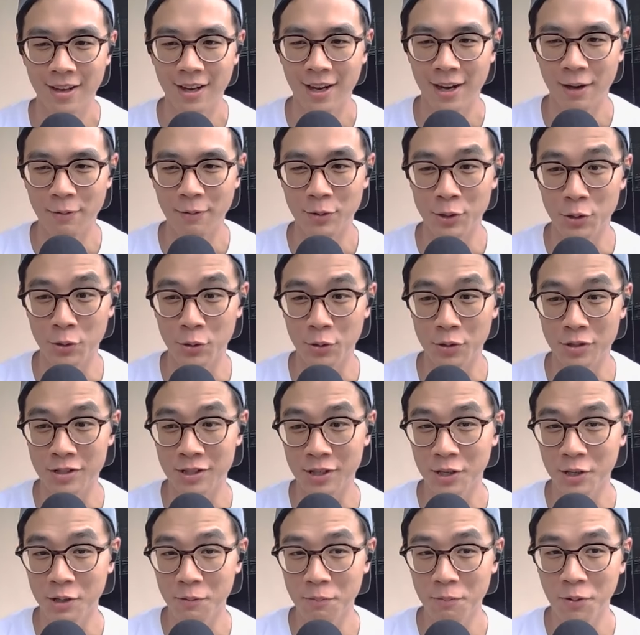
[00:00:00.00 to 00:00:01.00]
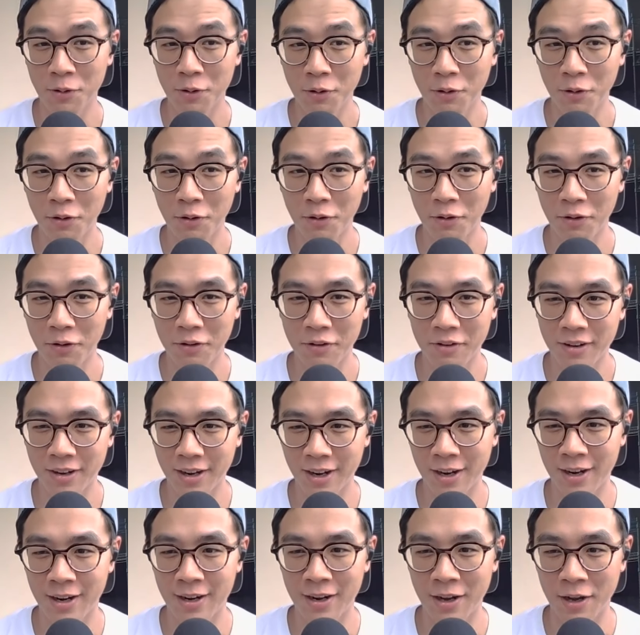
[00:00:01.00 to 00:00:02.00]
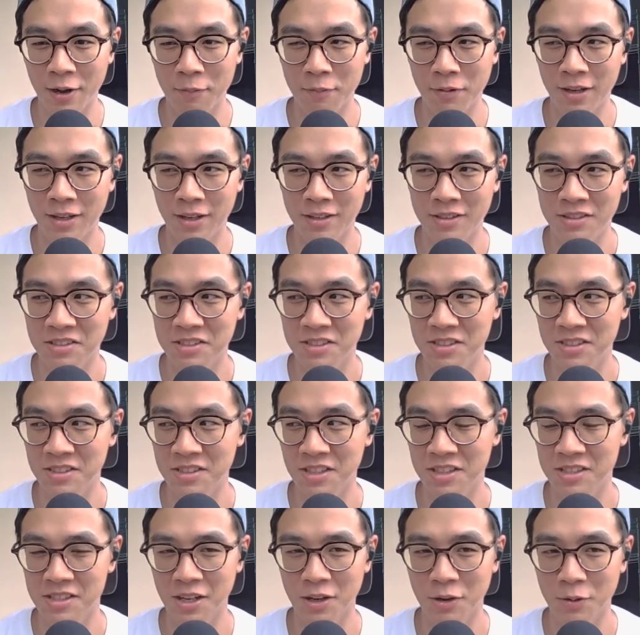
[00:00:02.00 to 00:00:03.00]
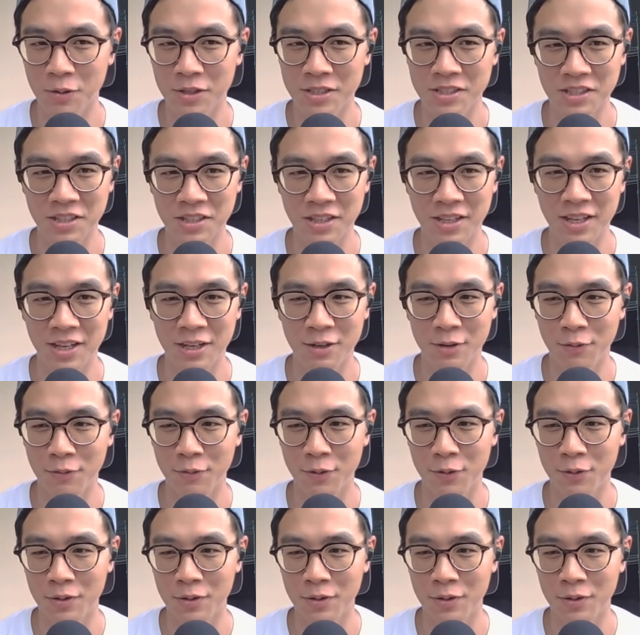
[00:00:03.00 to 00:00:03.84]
I'm still in Singapore and I'm like 6 hours ahead of you.